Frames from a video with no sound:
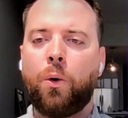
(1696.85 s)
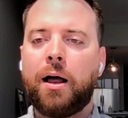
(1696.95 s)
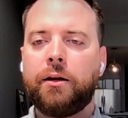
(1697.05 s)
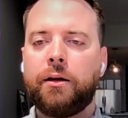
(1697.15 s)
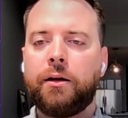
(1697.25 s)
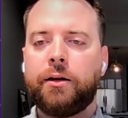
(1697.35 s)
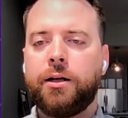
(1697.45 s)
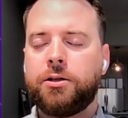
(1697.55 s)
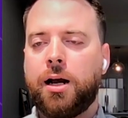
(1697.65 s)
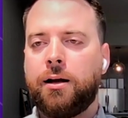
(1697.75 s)
Our quality
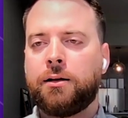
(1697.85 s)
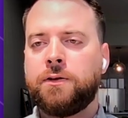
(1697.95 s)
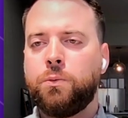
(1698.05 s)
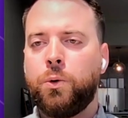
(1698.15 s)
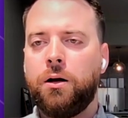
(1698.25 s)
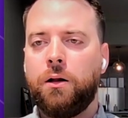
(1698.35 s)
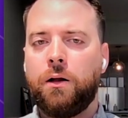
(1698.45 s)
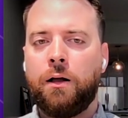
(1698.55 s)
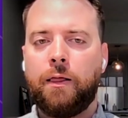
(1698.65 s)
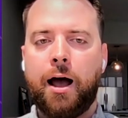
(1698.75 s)
checks will
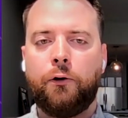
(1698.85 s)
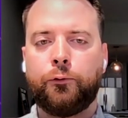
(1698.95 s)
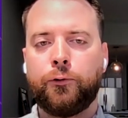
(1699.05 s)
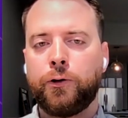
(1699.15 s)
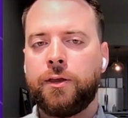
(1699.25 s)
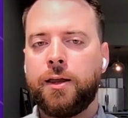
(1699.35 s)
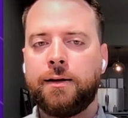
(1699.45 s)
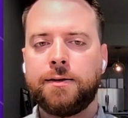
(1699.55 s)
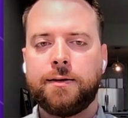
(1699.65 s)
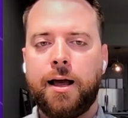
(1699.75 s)
allow for
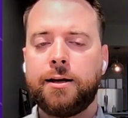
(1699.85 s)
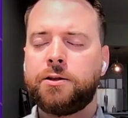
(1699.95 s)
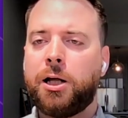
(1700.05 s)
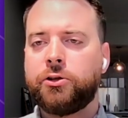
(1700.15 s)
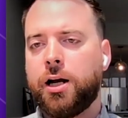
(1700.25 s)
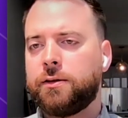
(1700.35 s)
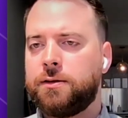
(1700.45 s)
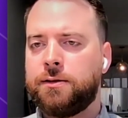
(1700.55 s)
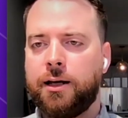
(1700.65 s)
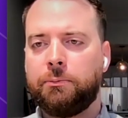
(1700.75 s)
things like spell checks to take